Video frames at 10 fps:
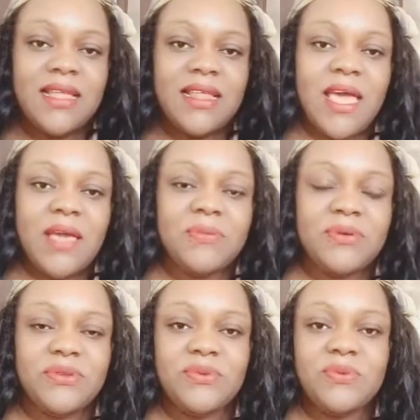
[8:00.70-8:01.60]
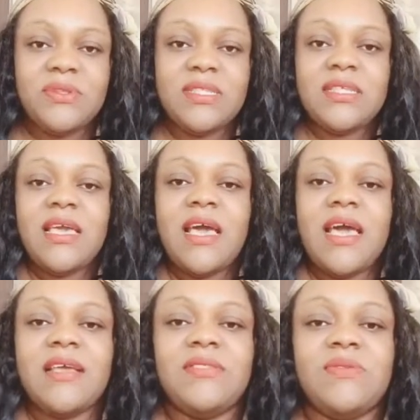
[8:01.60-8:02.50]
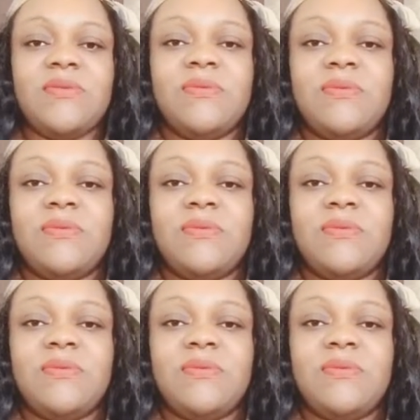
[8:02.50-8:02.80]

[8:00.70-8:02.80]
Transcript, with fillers: diamond you want to say hi to